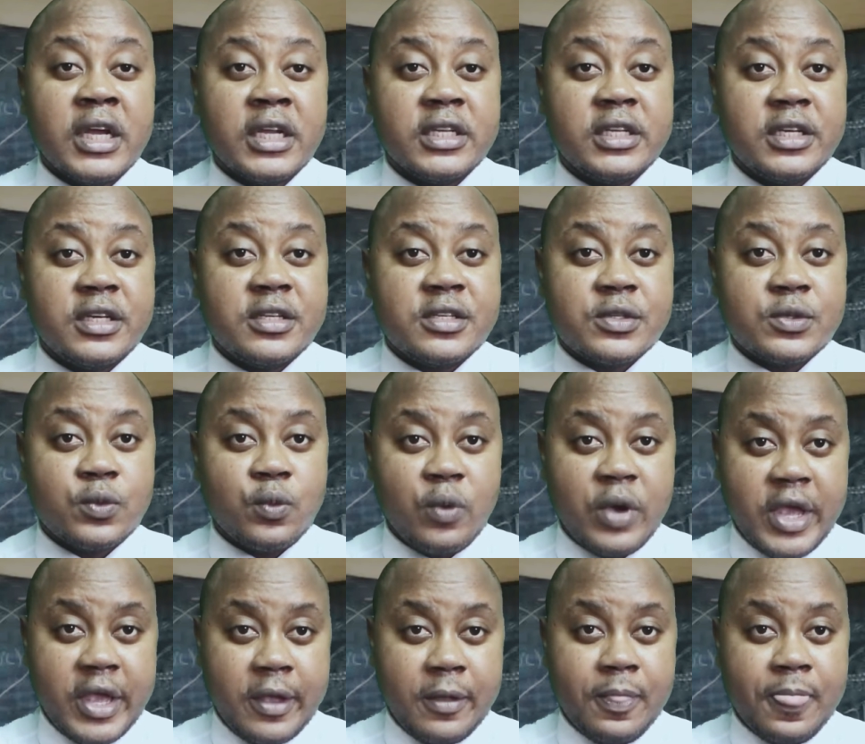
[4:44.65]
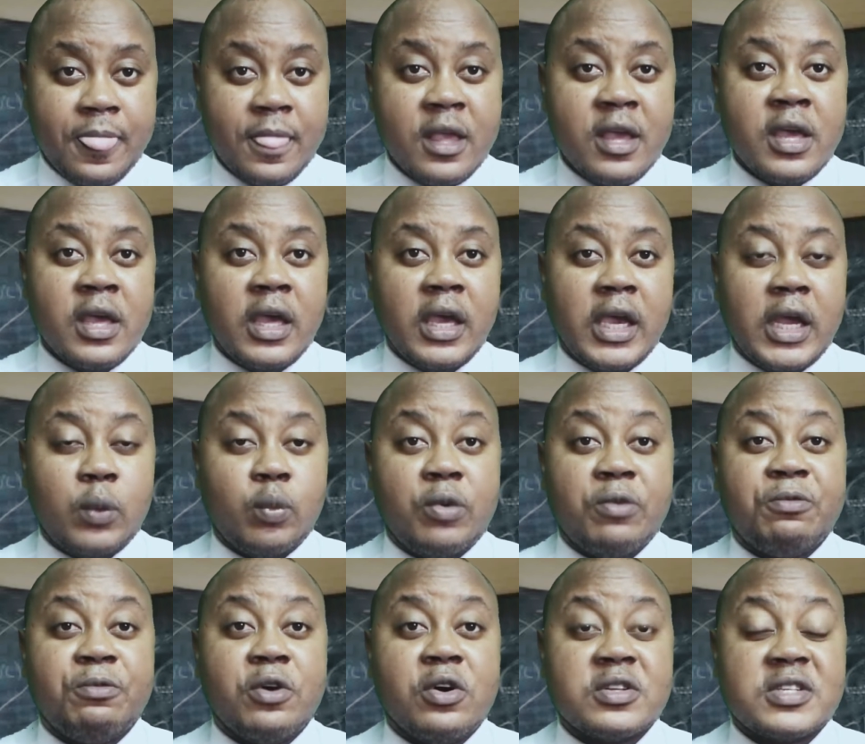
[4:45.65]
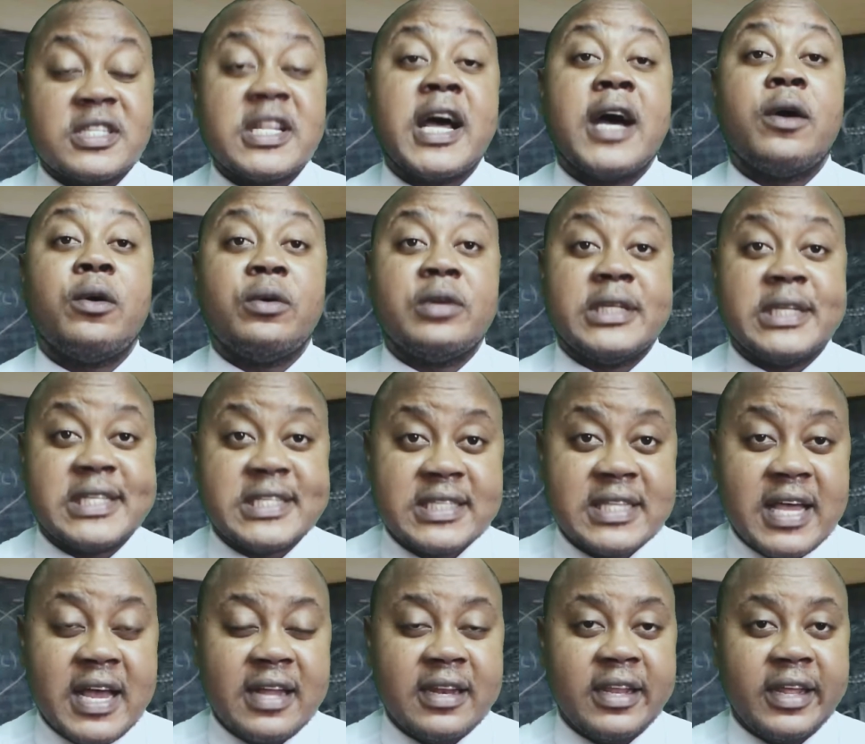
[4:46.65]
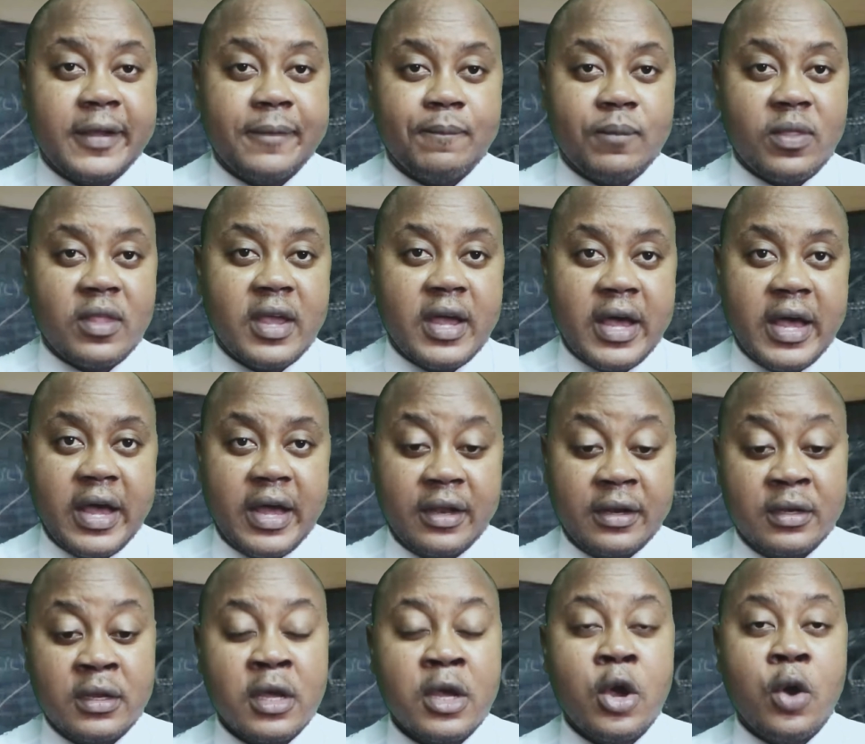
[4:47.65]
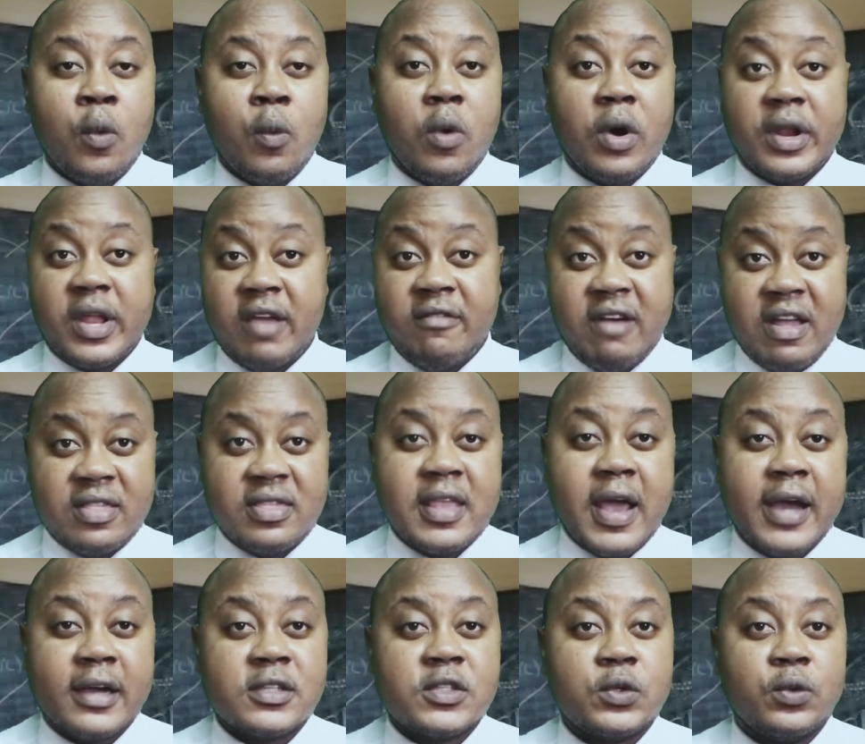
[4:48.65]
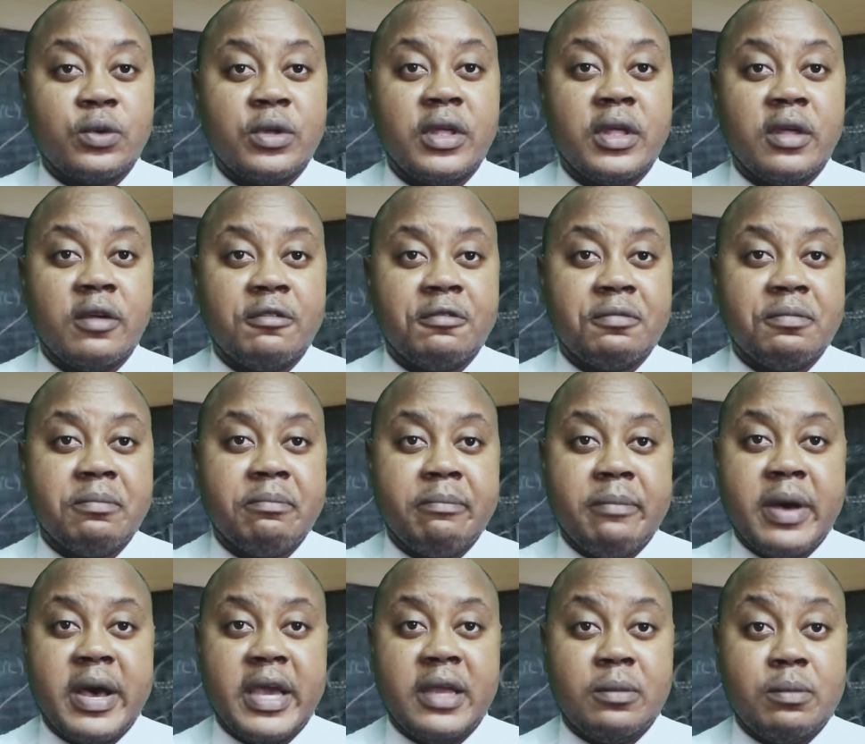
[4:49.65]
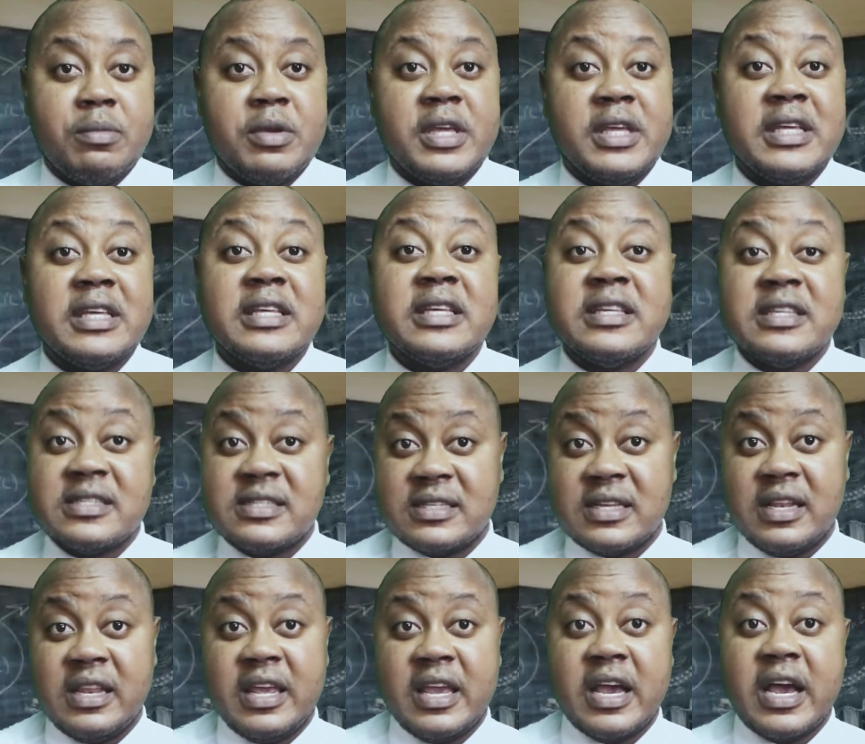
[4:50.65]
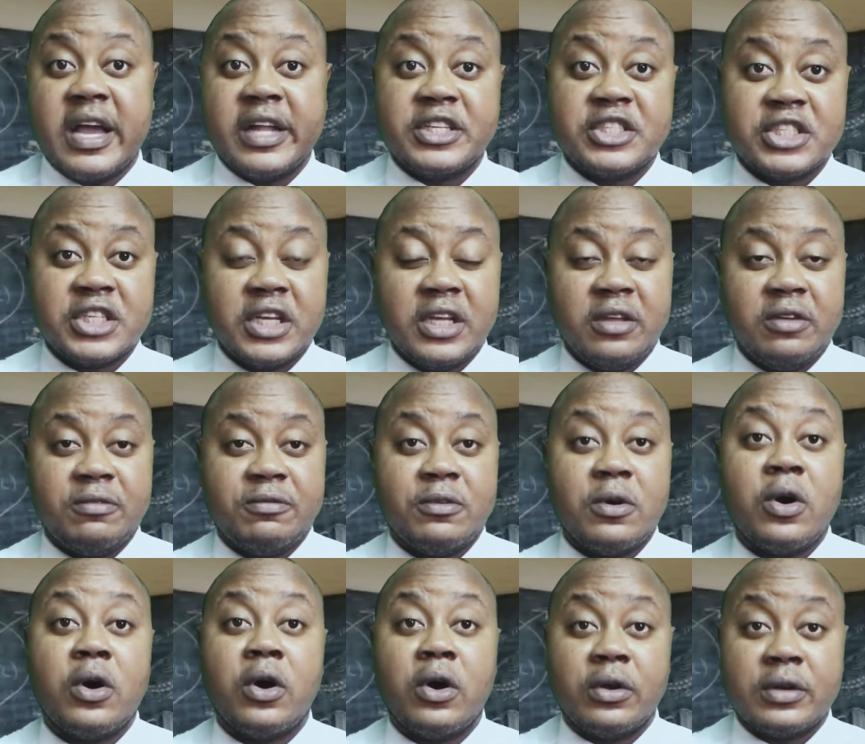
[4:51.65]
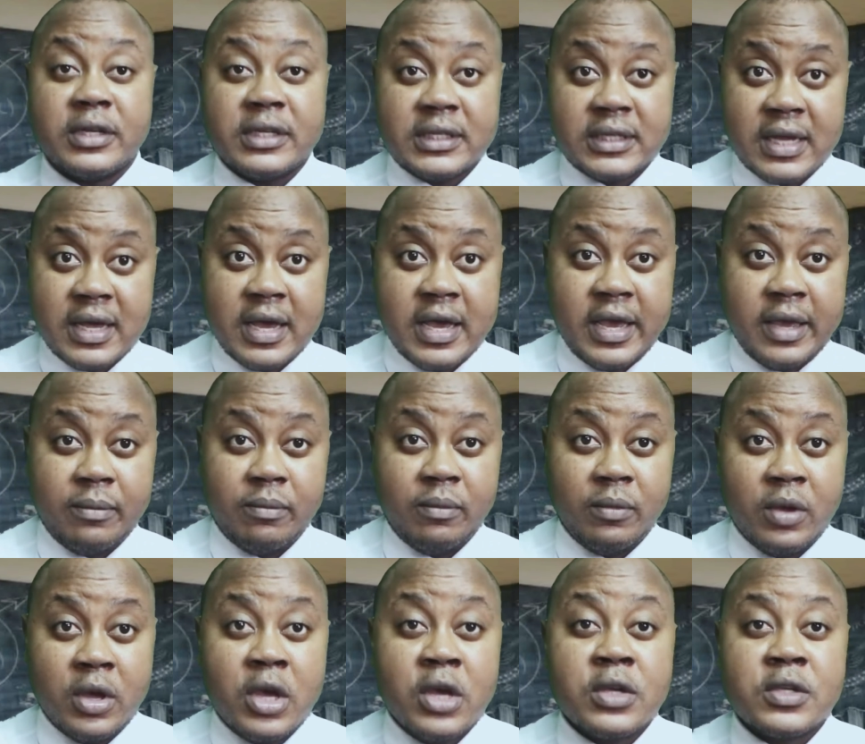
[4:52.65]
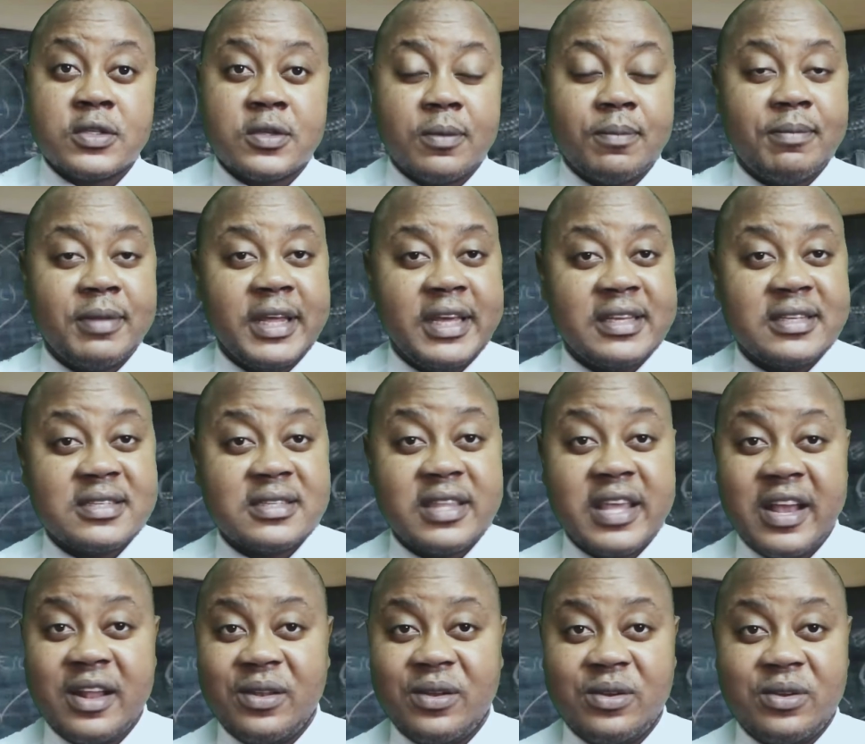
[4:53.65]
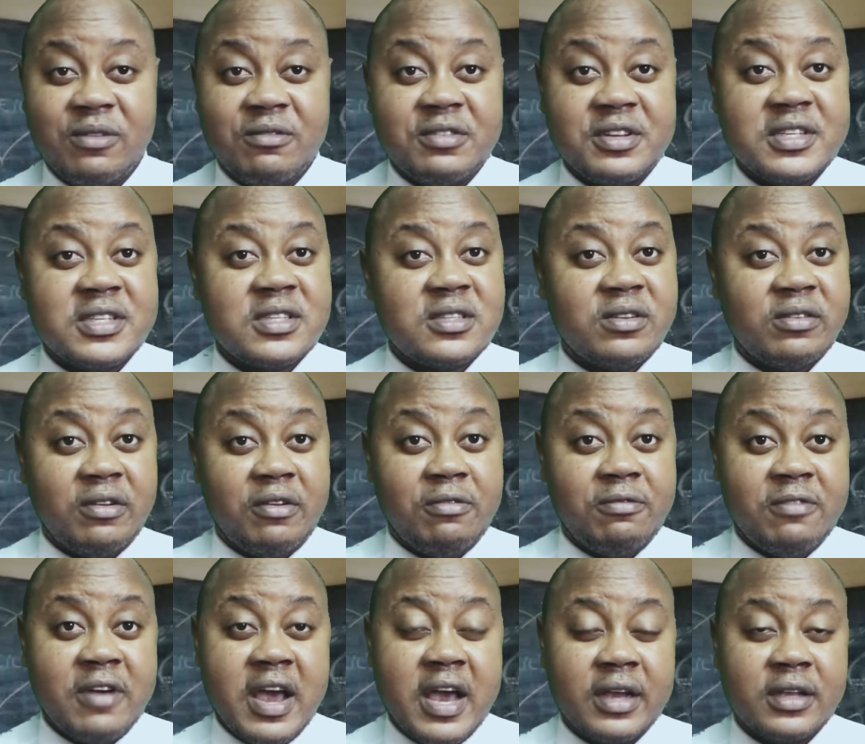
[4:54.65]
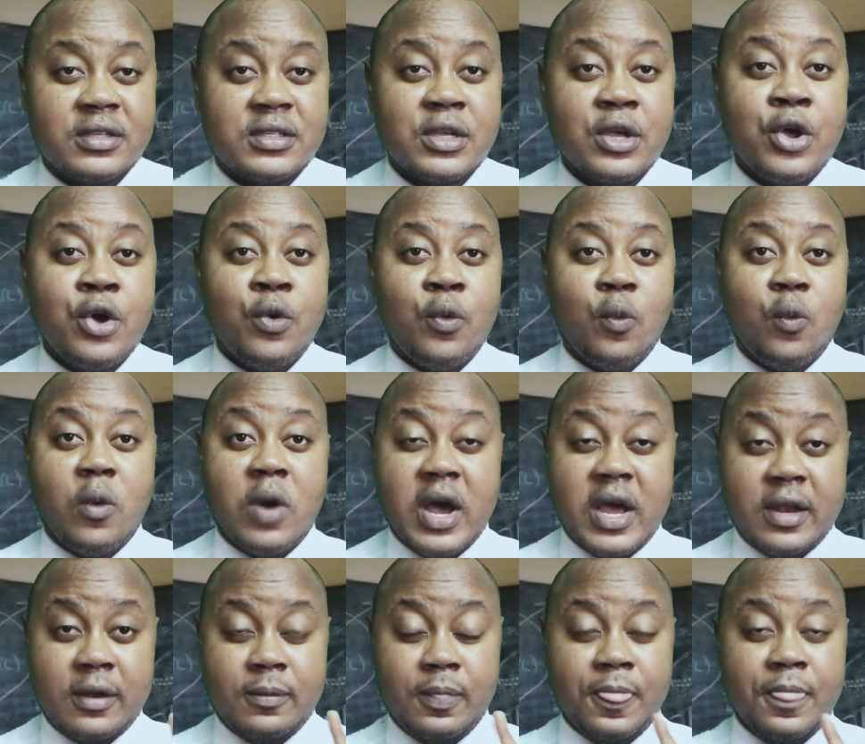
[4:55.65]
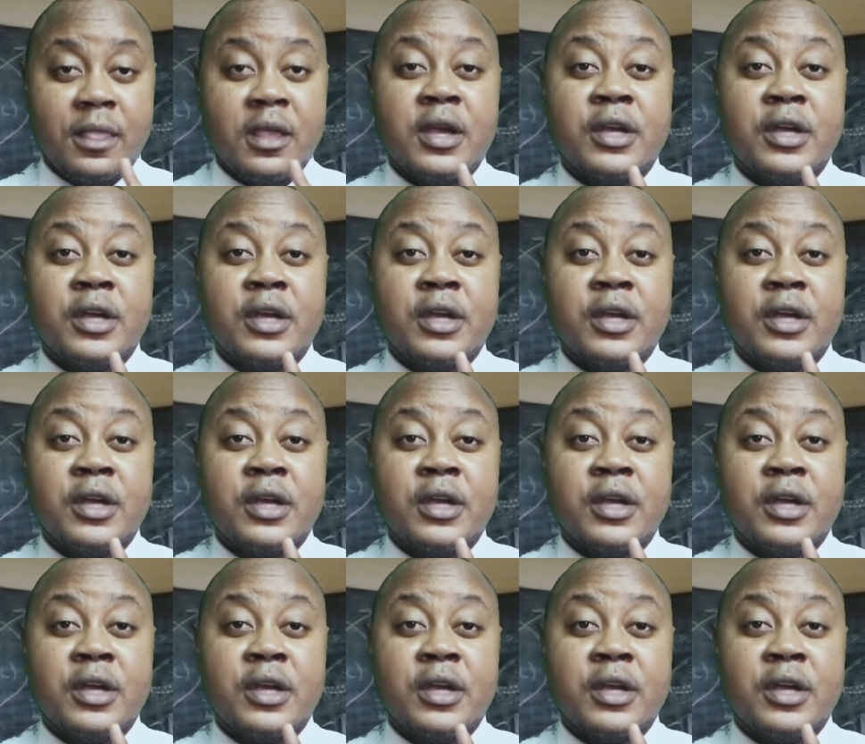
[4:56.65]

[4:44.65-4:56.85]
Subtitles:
This way it will foster understanding, and whatever task you give might be easily achieved on time. So please take note of these three facts. 1.